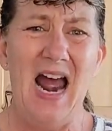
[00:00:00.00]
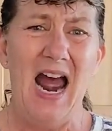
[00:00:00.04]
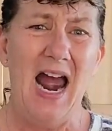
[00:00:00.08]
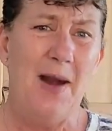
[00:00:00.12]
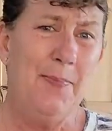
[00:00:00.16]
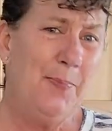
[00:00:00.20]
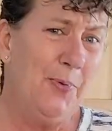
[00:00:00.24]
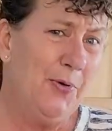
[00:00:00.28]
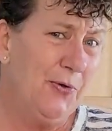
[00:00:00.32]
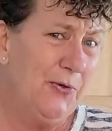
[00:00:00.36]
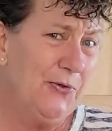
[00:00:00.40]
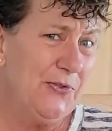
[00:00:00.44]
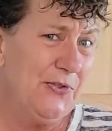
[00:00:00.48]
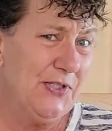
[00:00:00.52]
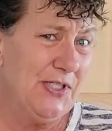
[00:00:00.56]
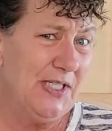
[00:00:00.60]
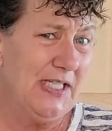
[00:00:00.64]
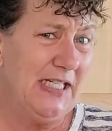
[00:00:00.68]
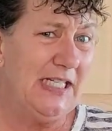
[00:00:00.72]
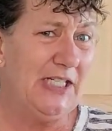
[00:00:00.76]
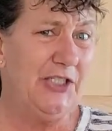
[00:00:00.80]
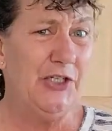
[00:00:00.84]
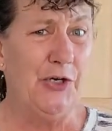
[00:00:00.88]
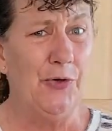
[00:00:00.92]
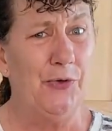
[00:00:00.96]
I
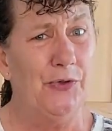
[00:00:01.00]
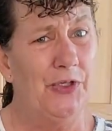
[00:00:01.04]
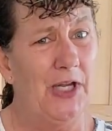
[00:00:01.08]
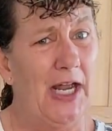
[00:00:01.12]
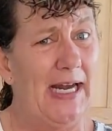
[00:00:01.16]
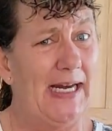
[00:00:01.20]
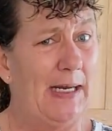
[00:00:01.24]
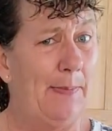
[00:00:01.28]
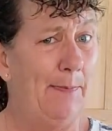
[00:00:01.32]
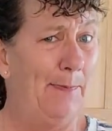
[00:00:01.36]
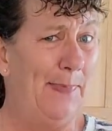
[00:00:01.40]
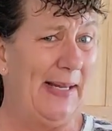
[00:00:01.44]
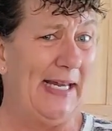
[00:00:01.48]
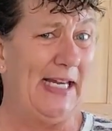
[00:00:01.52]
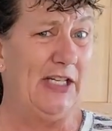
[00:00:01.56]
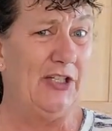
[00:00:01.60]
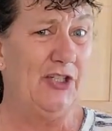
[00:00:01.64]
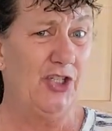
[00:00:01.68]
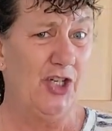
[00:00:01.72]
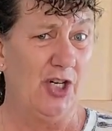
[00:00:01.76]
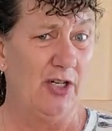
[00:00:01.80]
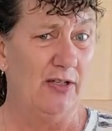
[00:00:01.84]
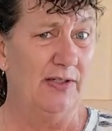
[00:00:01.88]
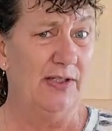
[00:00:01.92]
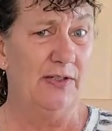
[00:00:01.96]
personally don't like big
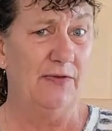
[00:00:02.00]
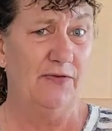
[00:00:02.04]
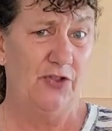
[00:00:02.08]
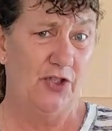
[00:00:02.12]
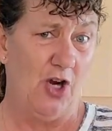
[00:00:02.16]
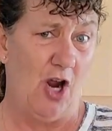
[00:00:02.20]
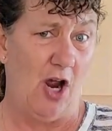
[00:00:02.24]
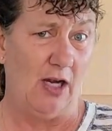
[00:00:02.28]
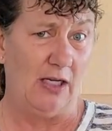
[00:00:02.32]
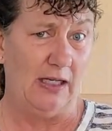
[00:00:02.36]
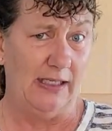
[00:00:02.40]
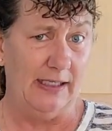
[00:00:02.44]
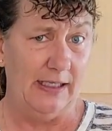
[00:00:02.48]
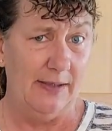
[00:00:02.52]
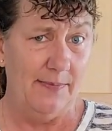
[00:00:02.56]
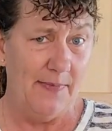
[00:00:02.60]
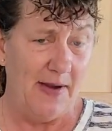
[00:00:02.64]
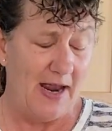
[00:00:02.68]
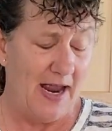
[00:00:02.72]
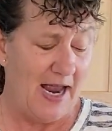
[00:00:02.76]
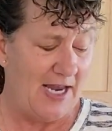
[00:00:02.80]
chunks of chocolate in my